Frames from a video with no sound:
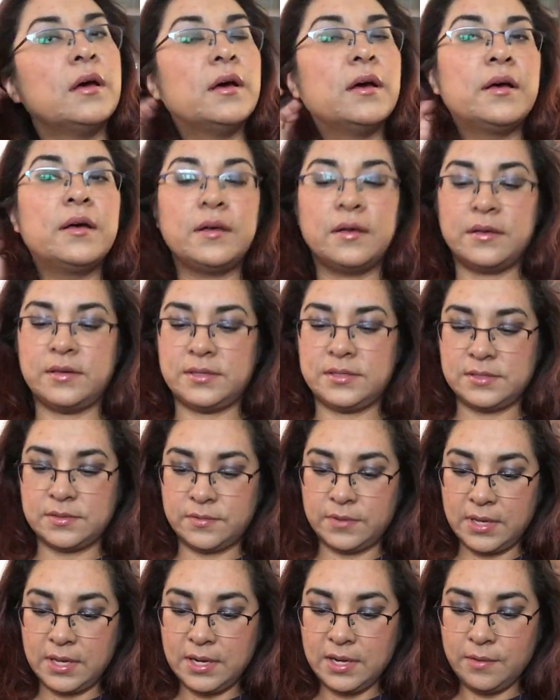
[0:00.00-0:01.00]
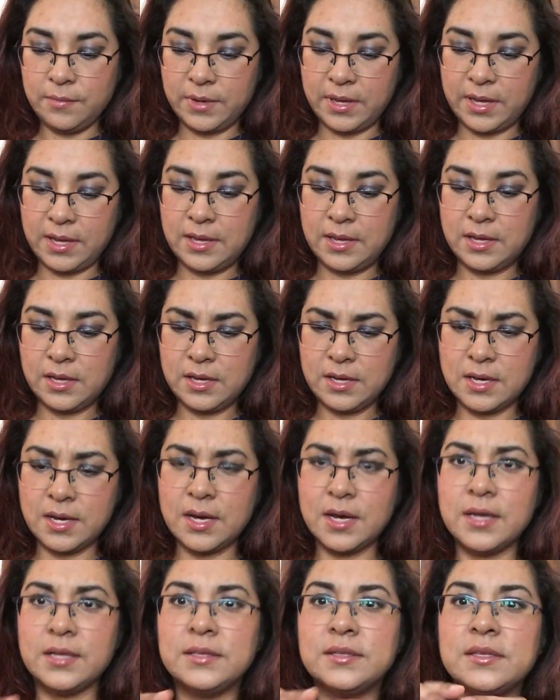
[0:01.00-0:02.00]
Uh, so anyway,
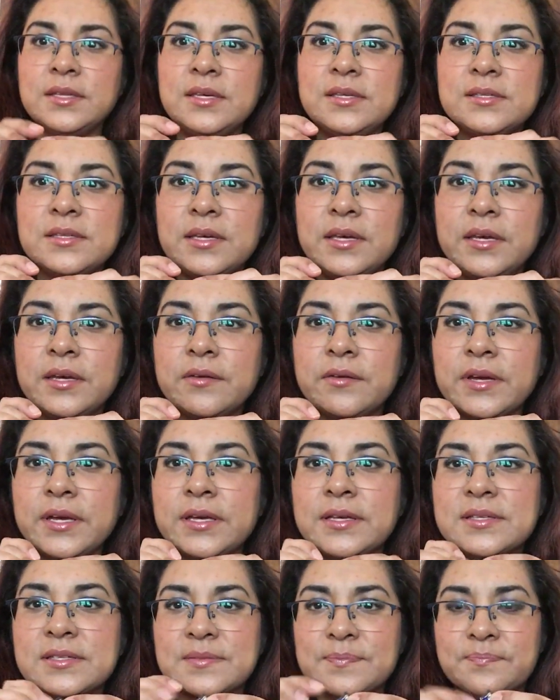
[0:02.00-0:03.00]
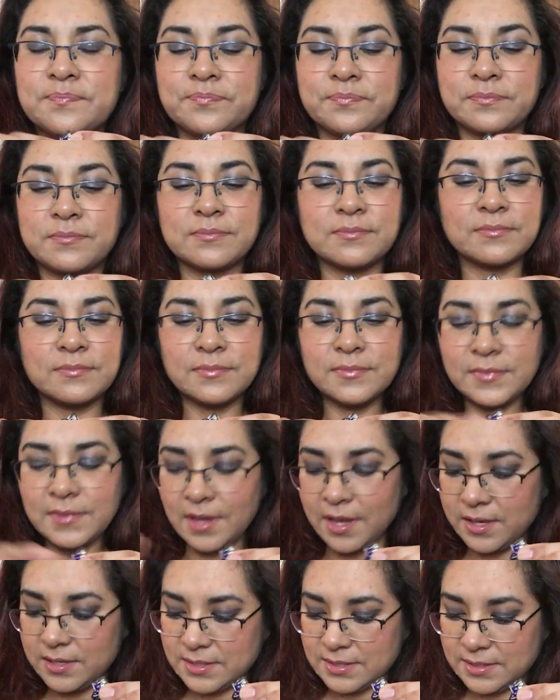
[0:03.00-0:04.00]
ah, these earrings,
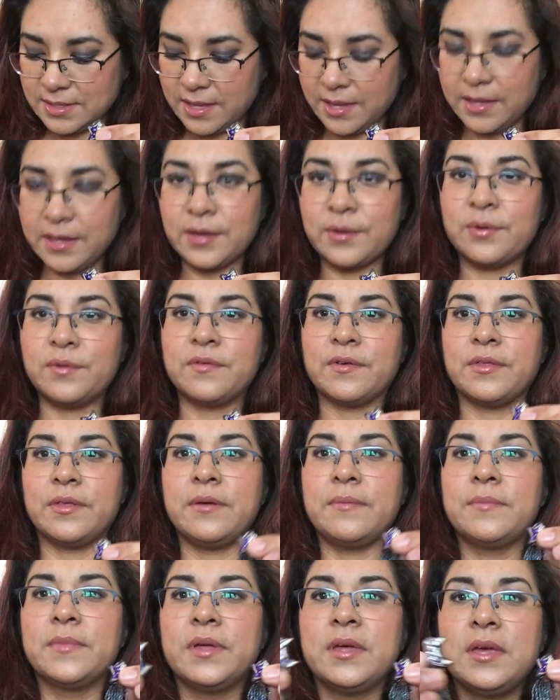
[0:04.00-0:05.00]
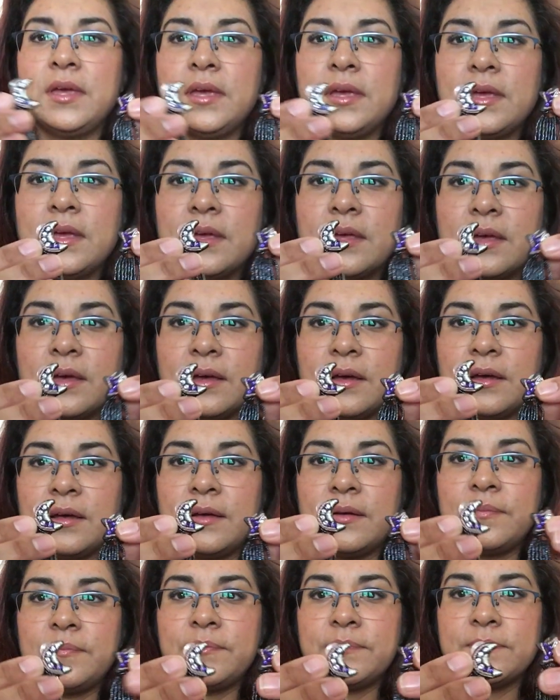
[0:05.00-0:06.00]
I just can't get over them.
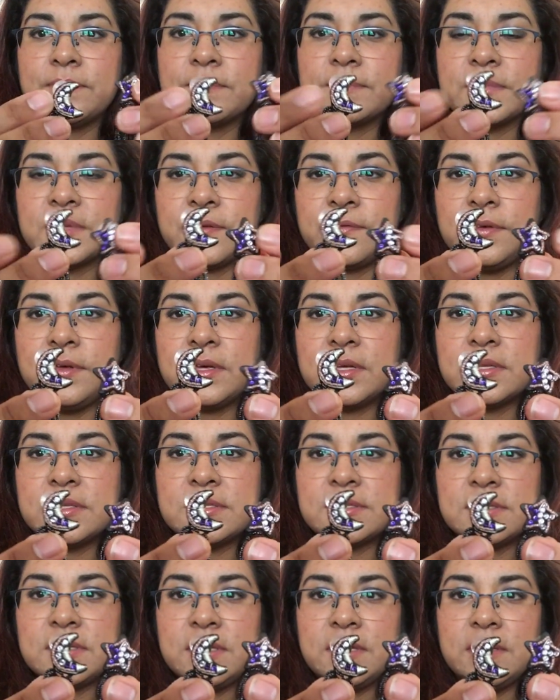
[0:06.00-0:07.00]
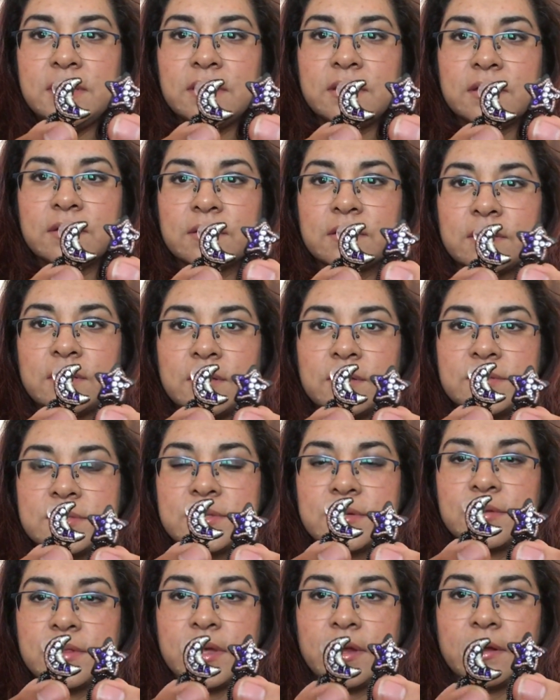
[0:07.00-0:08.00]
Um, if you can see
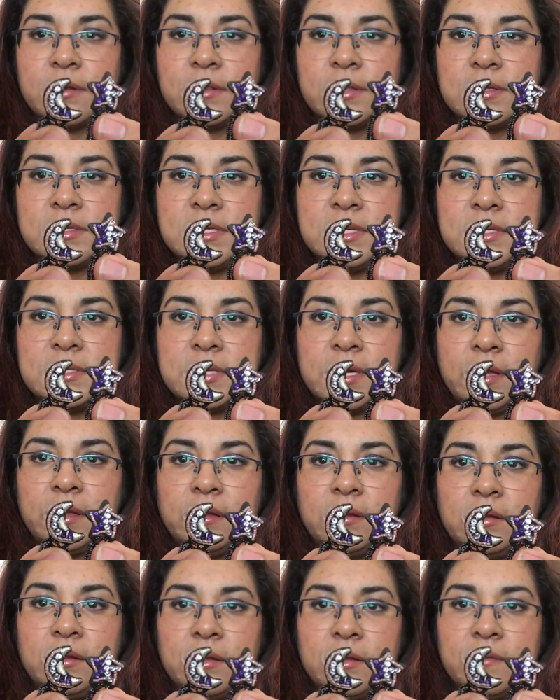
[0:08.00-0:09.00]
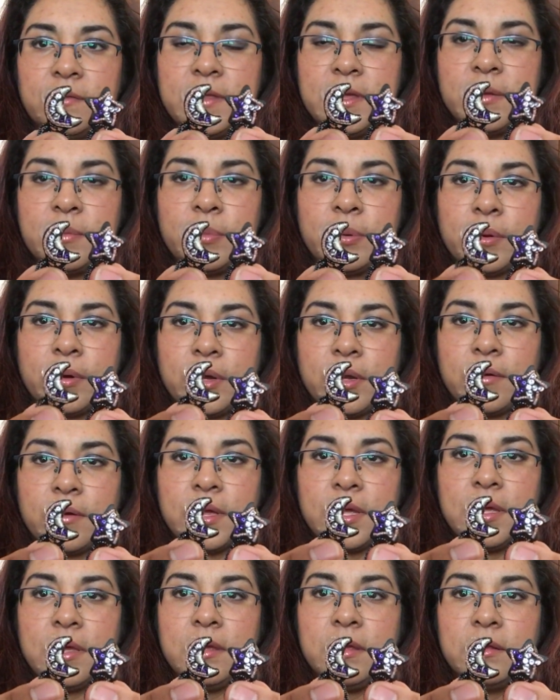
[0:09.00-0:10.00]
closer there, the detail of the
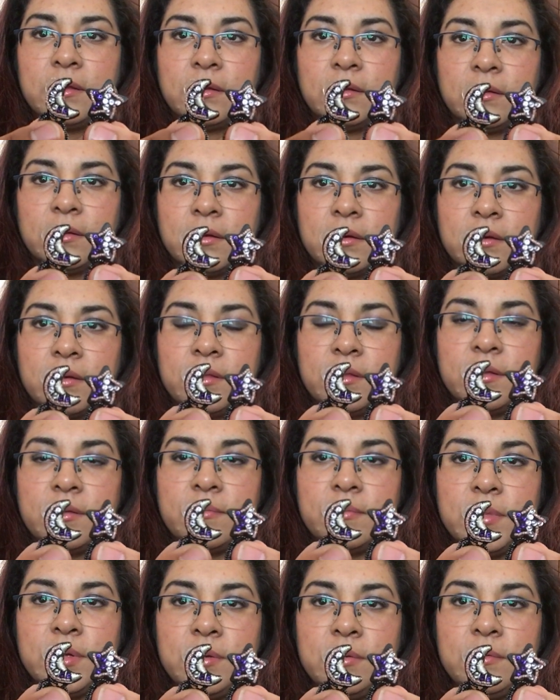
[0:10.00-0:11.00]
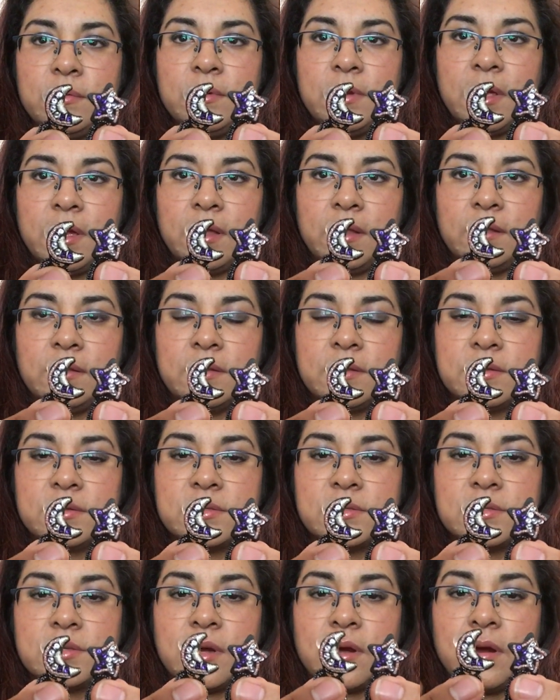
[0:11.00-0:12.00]
embroidery on the moon and the
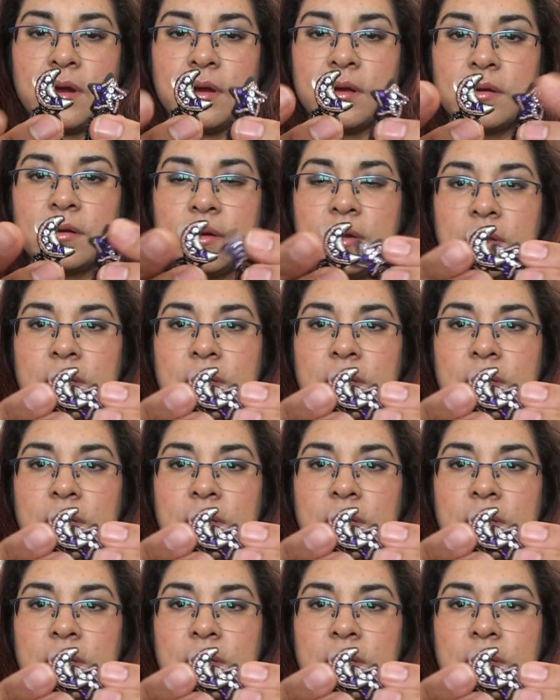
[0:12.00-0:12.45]
star.